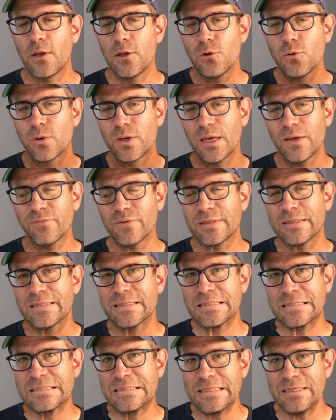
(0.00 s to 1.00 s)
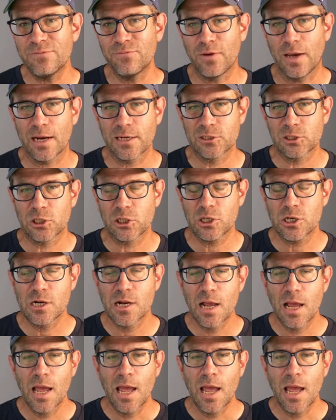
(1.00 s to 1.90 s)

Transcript: then you give it the C vector.